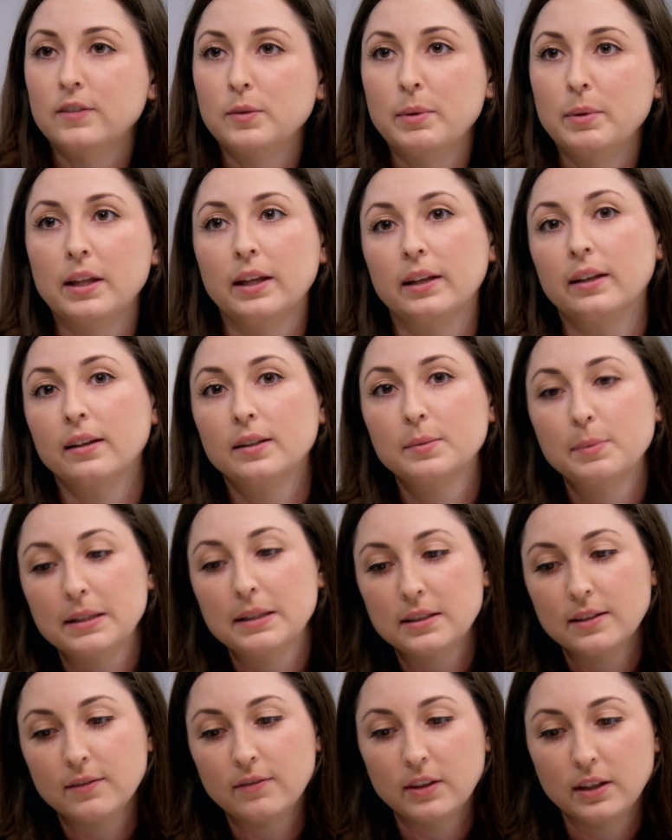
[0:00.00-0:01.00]
to be like
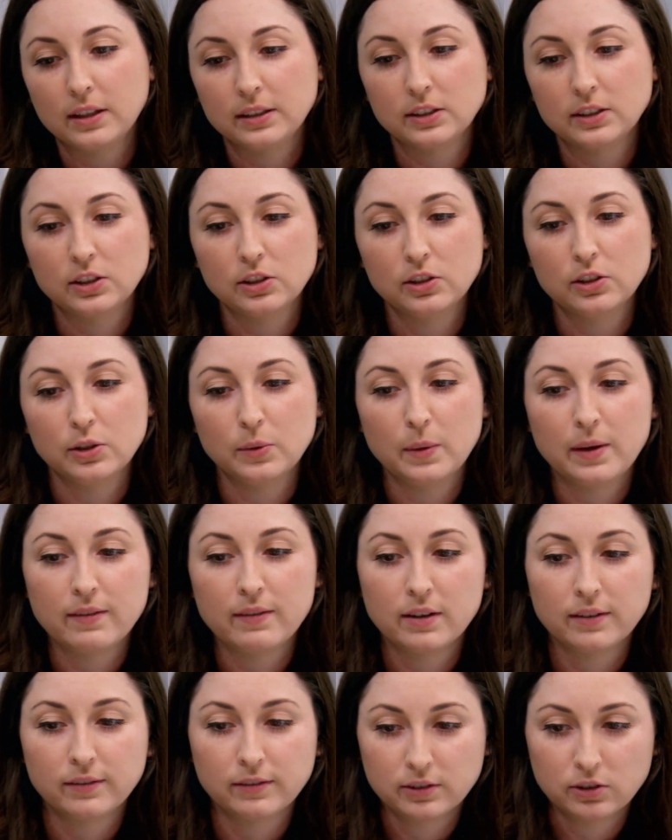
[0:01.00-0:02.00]
expensive things to do,
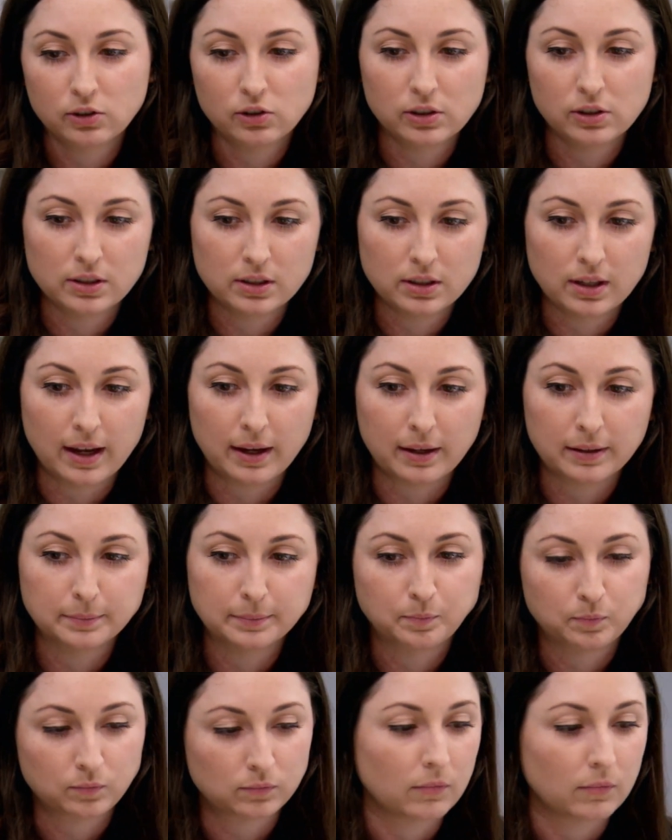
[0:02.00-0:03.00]
even if it's just like
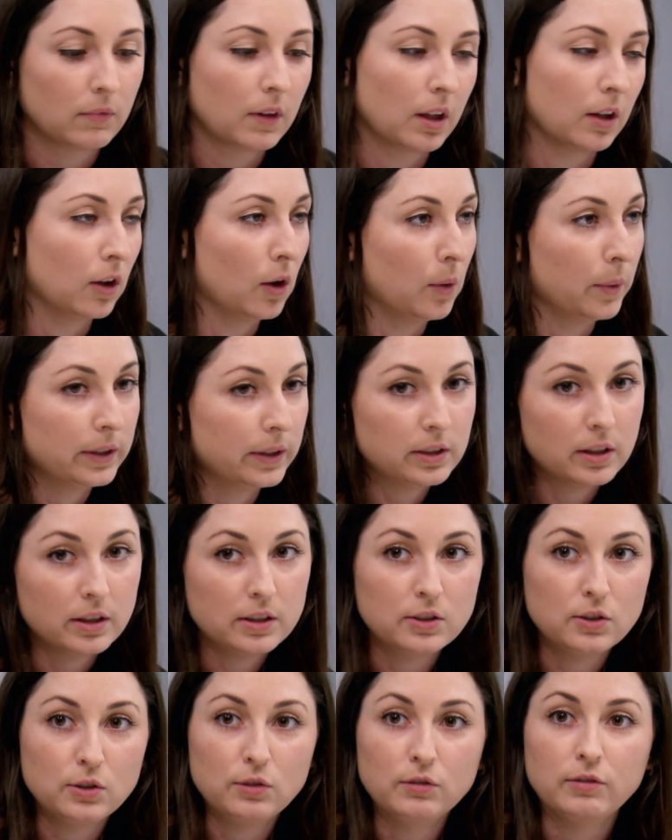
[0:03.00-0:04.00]
going to
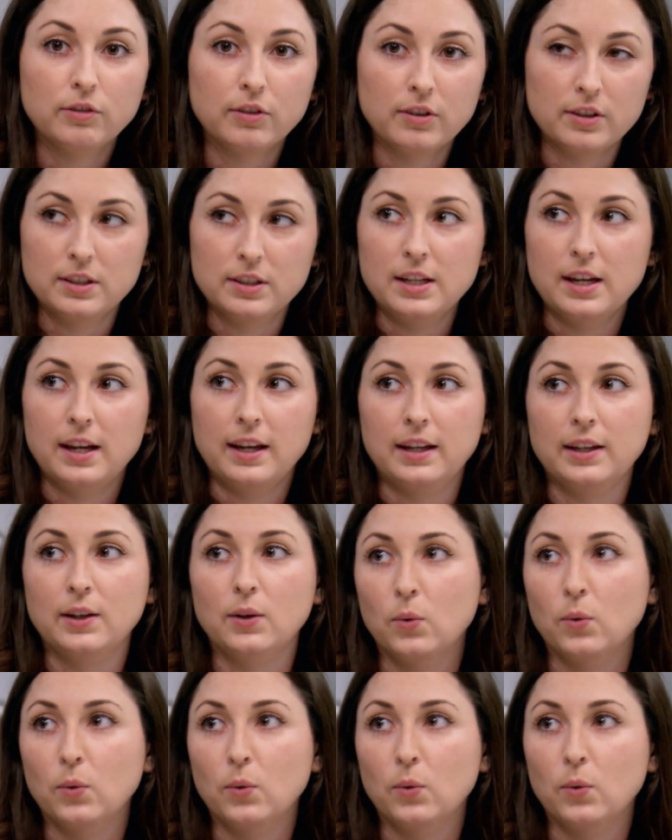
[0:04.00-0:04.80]
the zoo for the day,